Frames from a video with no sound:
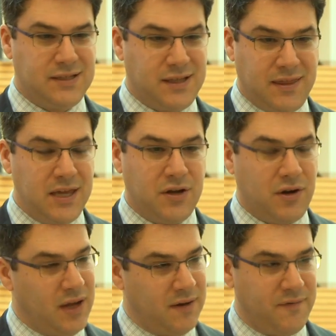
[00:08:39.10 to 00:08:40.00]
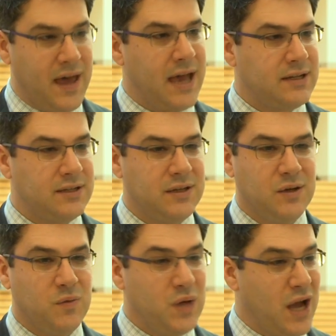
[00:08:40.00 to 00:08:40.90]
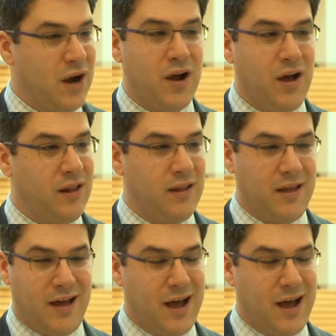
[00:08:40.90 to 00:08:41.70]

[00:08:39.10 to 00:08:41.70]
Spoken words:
theater. In fact, we are all